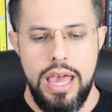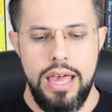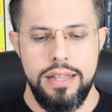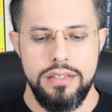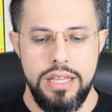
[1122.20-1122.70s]

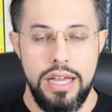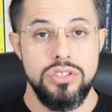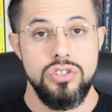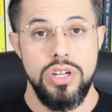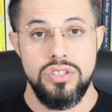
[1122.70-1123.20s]
And I
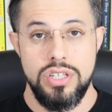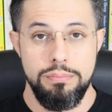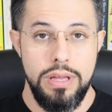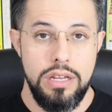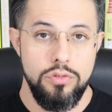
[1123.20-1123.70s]
suggest
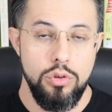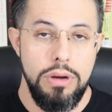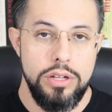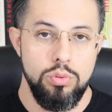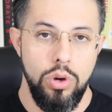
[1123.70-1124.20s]
some many of you
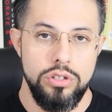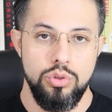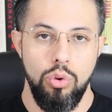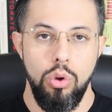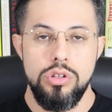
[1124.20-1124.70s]
might want
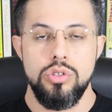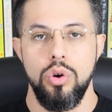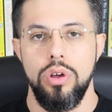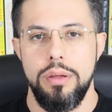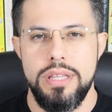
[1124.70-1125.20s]
to
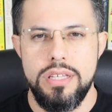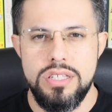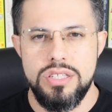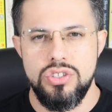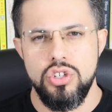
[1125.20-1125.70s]
also. I mean,
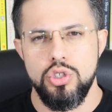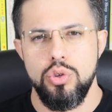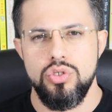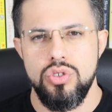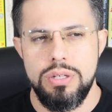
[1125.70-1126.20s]
this is just
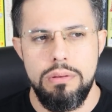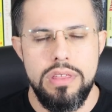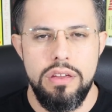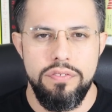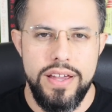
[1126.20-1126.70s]
shows you some
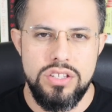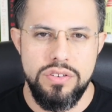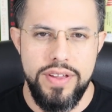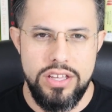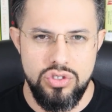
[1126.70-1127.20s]
of the effects
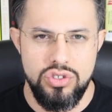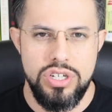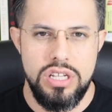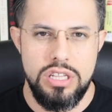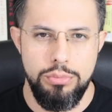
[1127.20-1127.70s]
of
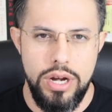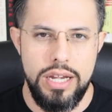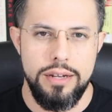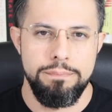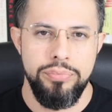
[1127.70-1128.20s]
estrogen in the
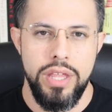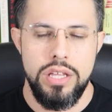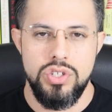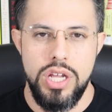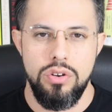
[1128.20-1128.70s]
brain
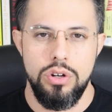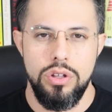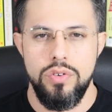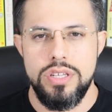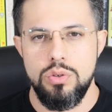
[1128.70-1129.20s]
in general,
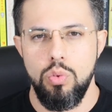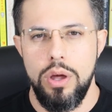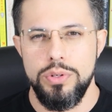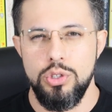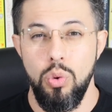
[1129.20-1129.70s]
and the reason
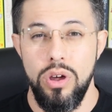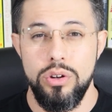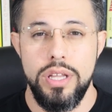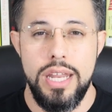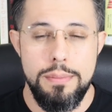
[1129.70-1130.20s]
why we don't
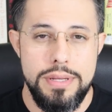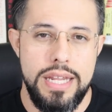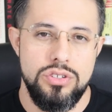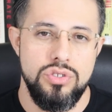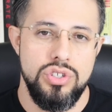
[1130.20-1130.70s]
want to
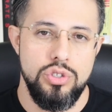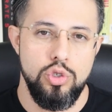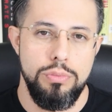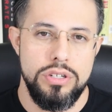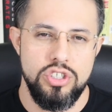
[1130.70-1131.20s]
inhibit estrogen
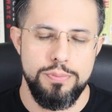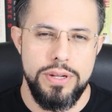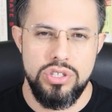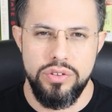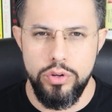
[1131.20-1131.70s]
too much,
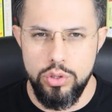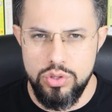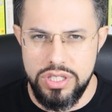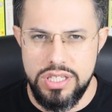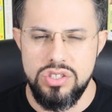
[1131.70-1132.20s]
especially if we're
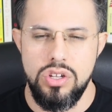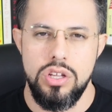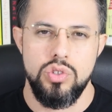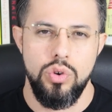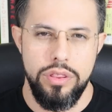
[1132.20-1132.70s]
using
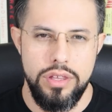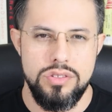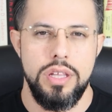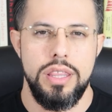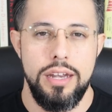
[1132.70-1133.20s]
testosterone,
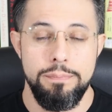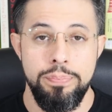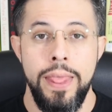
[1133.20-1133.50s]
things like that.